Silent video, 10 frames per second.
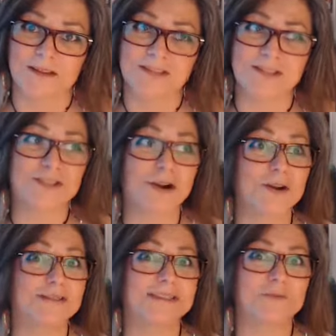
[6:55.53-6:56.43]

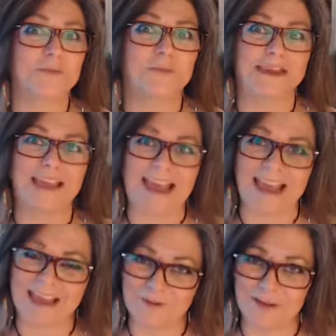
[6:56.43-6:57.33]
Start
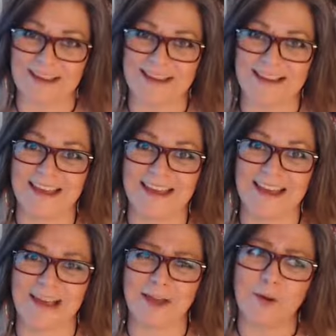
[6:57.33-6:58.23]
behaving
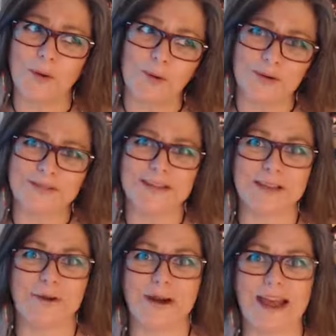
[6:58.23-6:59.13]
and holding
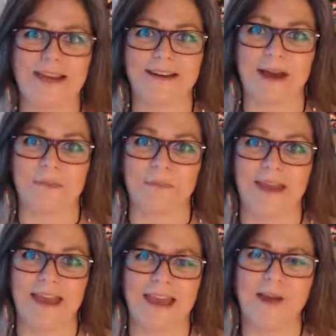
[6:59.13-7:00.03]
your head up
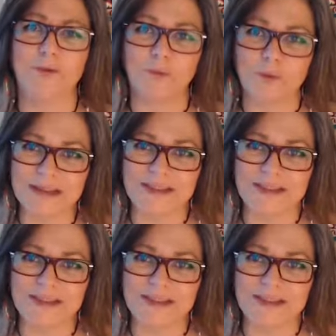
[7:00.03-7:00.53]
and